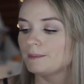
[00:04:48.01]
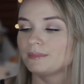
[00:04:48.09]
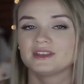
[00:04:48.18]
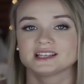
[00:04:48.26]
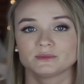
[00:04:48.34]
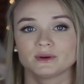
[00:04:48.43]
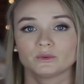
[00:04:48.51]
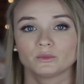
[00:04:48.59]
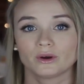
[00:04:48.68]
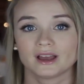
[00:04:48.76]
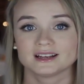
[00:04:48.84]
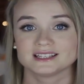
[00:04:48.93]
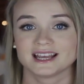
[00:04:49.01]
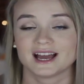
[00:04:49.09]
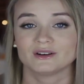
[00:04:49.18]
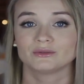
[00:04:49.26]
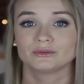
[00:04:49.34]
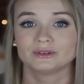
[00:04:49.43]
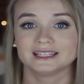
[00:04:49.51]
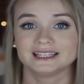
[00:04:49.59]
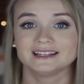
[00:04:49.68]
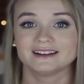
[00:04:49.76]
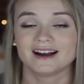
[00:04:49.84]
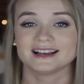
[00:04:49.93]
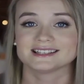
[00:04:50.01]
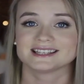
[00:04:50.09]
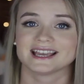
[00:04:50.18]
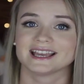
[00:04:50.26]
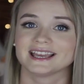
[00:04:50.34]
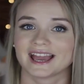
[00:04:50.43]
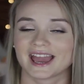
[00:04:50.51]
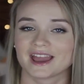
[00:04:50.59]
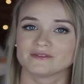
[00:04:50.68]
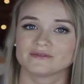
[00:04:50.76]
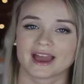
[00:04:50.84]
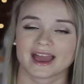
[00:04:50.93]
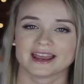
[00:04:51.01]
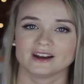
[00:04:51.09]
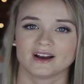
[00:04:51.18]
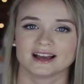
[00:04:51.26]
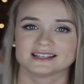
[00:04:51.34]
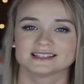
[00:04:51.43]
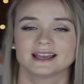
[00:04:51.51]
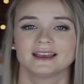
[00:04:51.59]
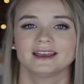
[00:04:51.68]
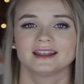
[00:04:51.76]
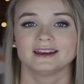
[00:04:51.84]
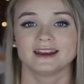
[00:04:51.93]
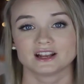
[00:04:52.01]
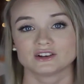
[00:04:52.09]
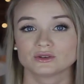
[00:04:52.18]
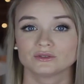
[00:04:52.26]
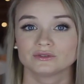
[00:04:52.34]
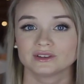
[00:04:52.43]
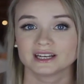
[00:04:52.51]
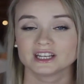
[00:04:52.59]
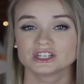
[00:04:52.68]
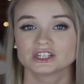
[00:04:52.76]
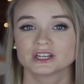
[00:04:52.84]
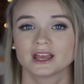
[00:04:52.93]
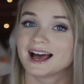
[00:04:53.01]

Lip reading: But this one worked out really nice. It gave a nice natural finish.